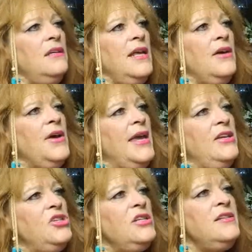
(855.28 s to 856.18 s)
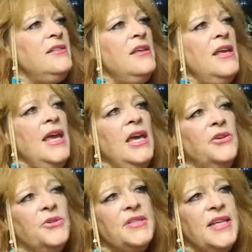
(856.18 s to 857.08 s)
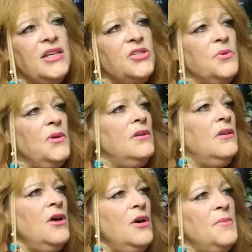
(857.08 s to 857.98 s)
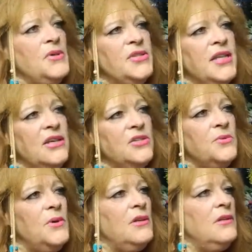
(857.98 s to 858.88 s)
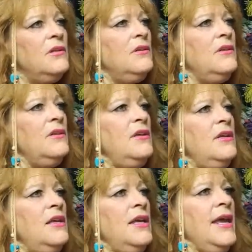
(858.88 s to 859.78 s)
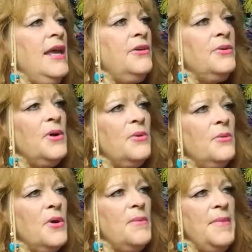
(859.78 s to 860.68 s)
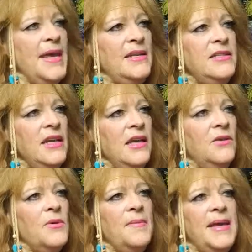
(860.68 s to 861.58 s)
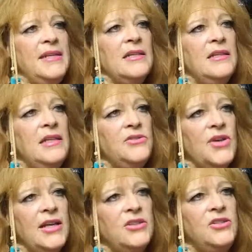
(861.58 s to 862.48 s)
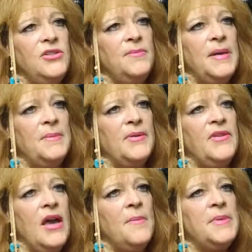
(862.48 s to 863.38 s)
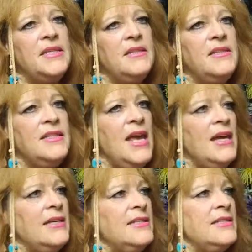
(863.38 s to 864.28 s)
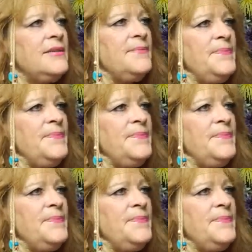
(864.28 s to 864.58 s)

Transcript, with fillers: Now, H's heterosexual, homosexual, heteroromantic, romantically attracted to a member of the opposite sex,